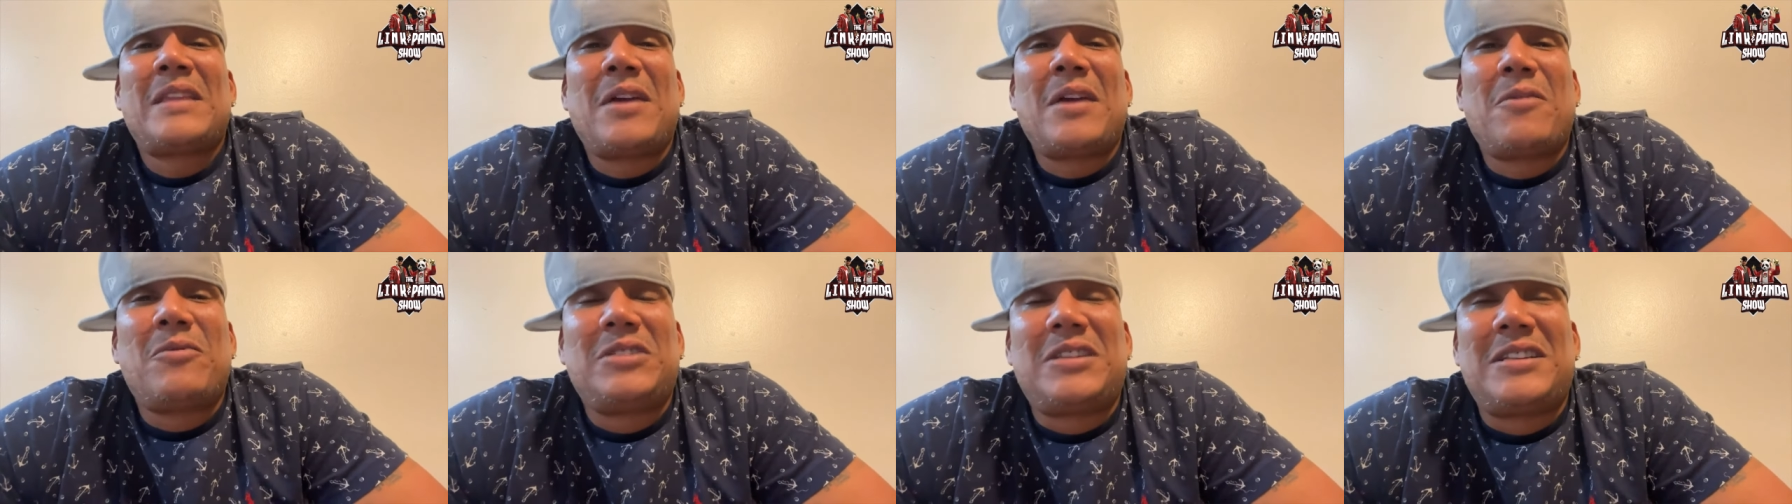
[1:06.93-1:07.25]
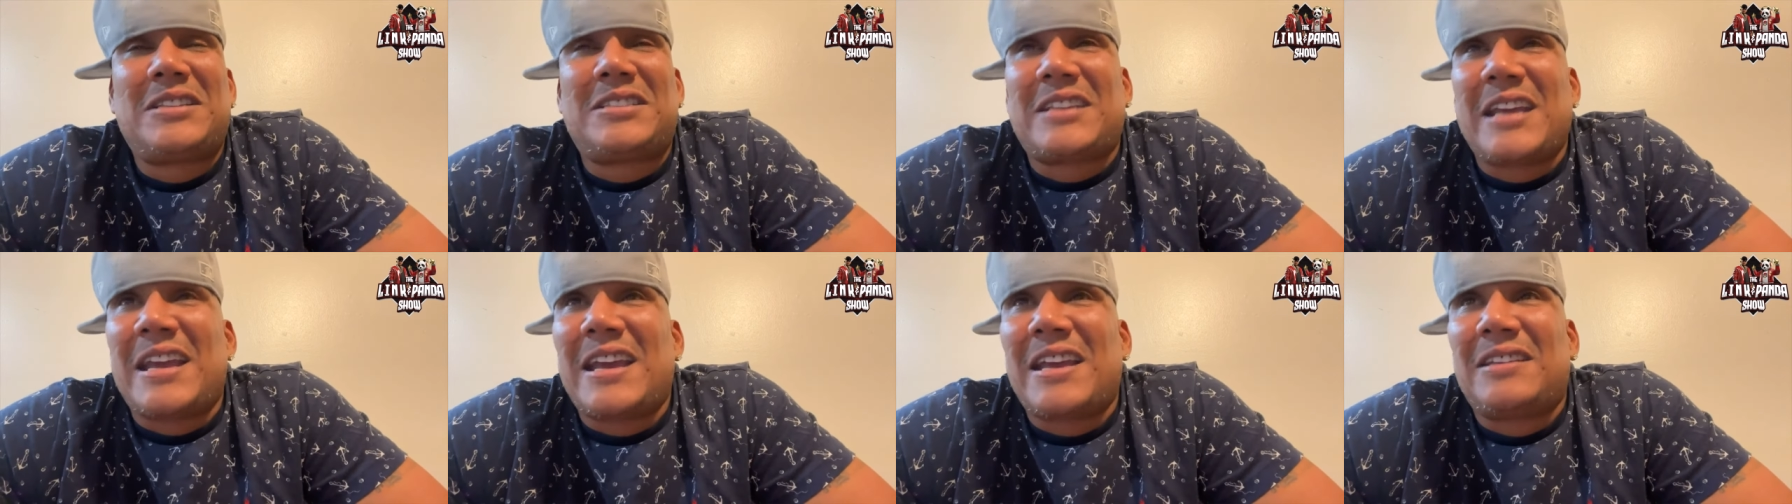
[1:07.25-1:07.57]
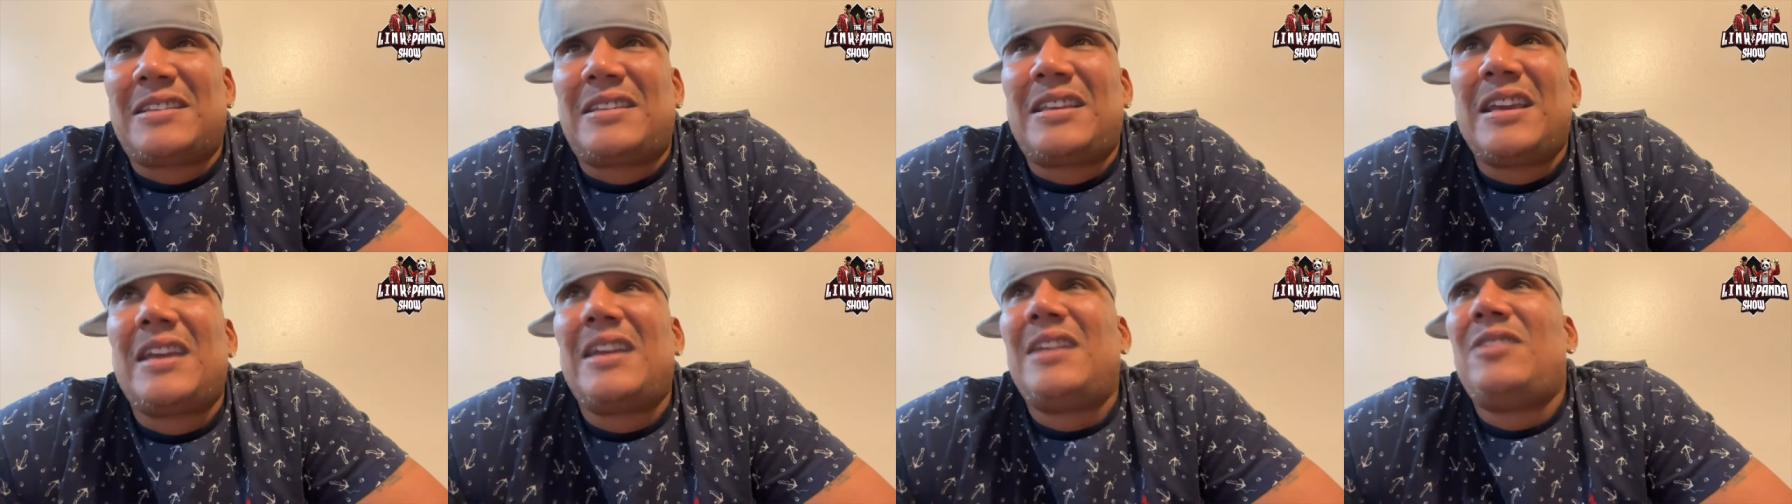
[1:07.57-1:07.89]
like with the
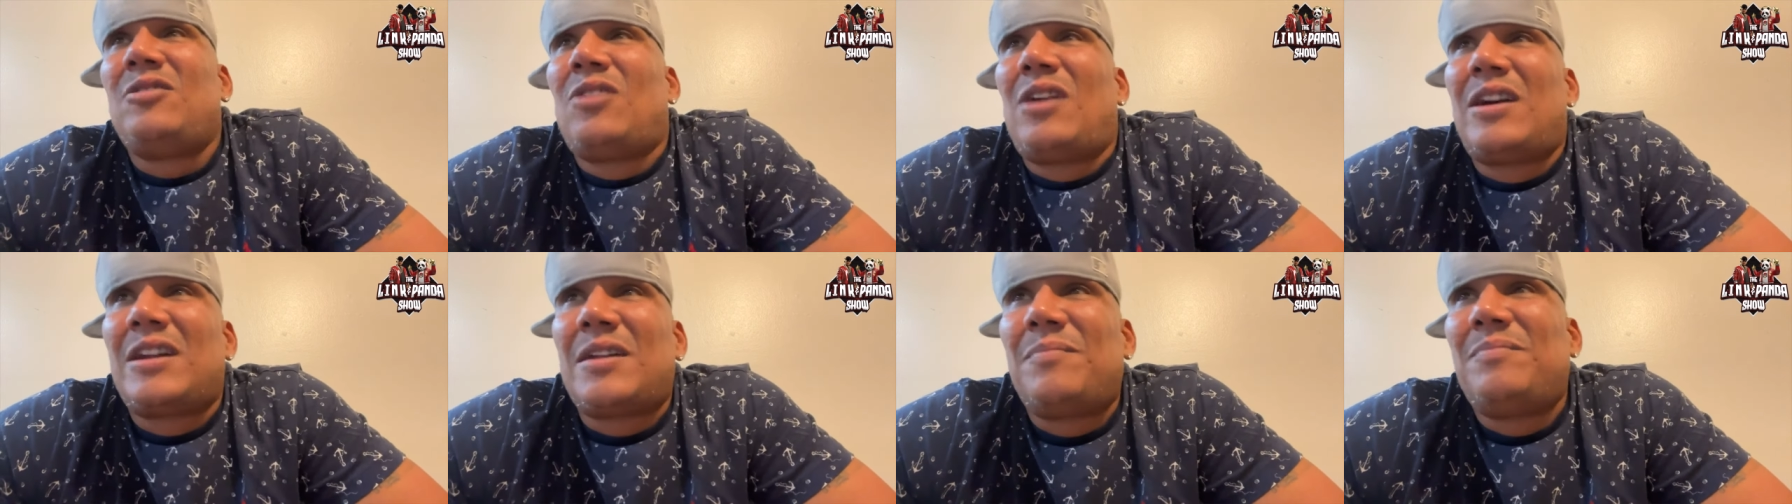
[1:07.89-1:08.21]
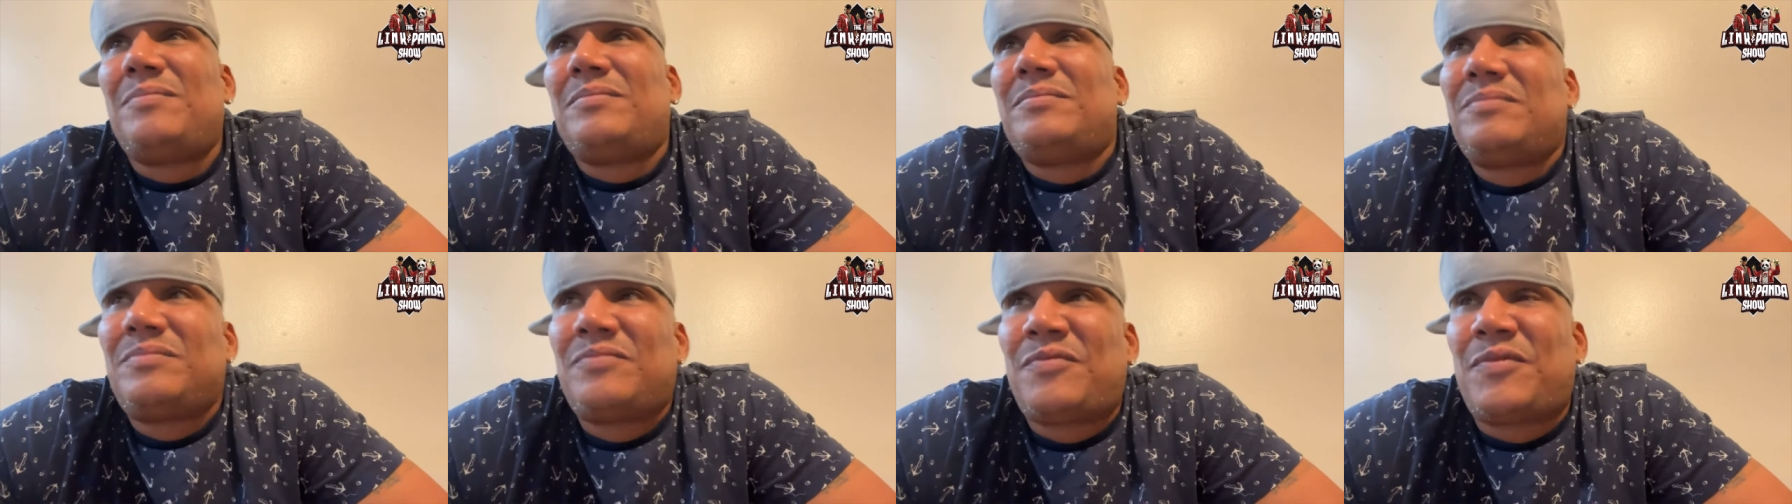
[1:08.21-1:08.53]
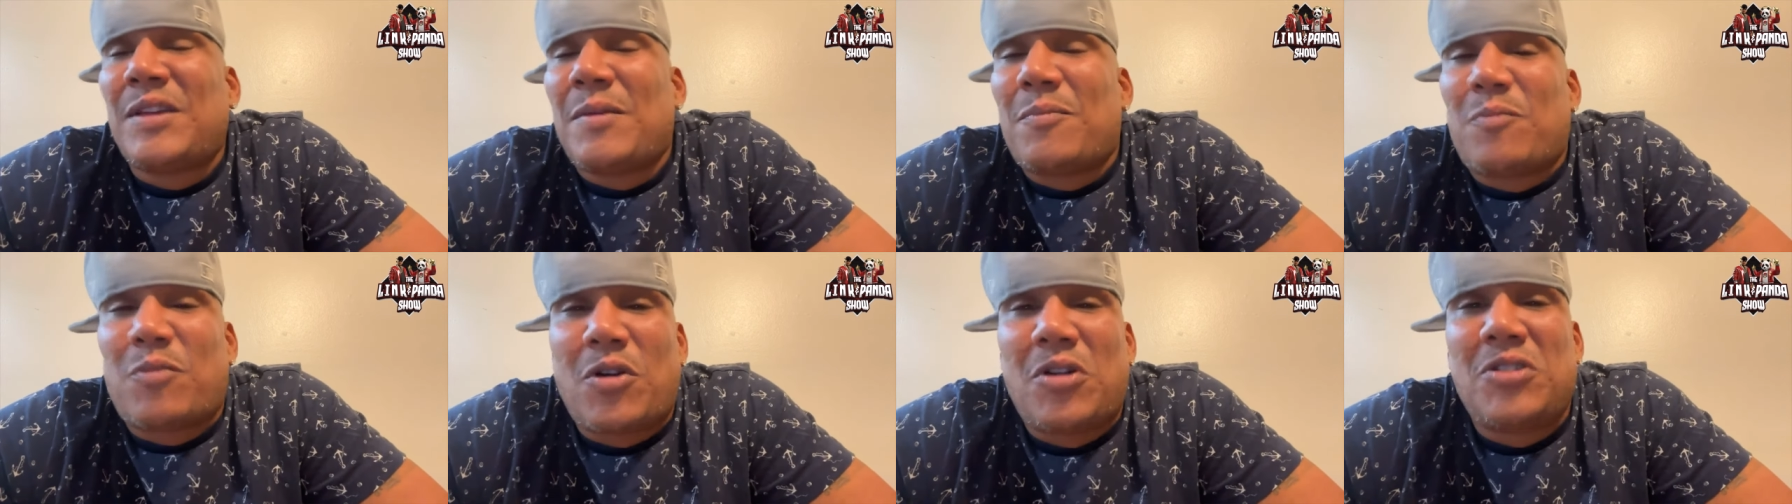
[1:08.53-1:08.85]
singing thing, he know how to
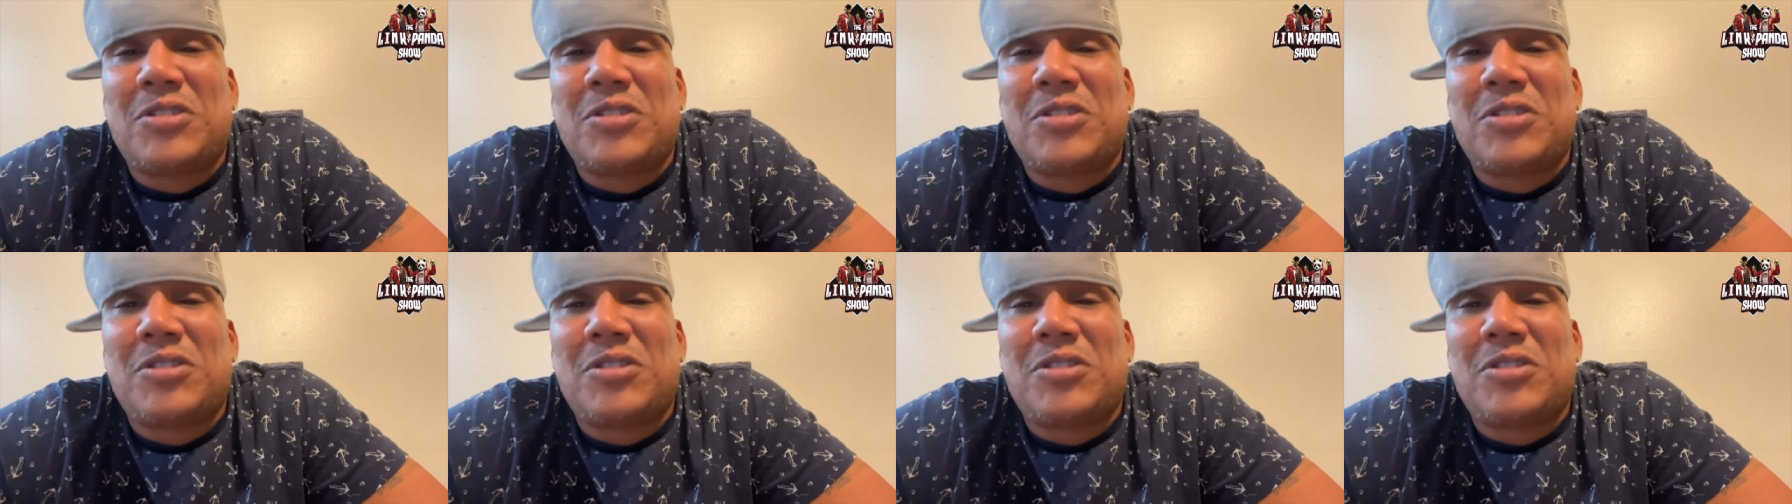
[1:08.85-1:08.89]
flip